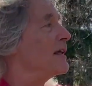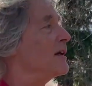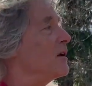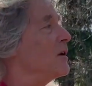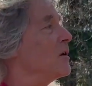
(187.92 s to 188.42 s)
they
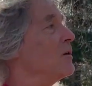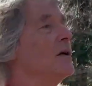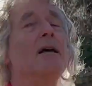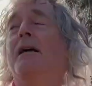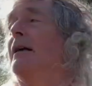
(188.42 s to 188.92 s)
go,
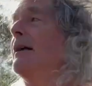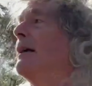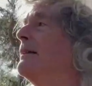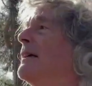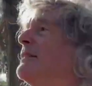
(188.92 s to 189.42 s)

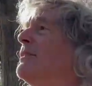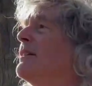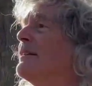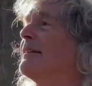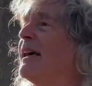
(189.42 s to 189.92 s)
and then to
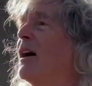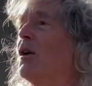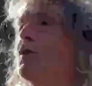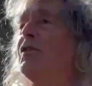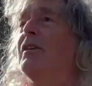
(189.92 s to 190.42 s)
the
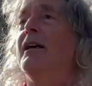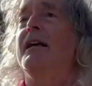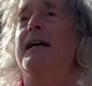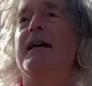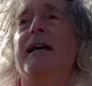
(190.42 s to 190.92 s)
south.
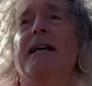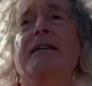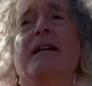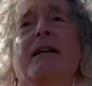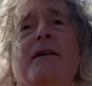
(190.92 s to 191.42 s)
And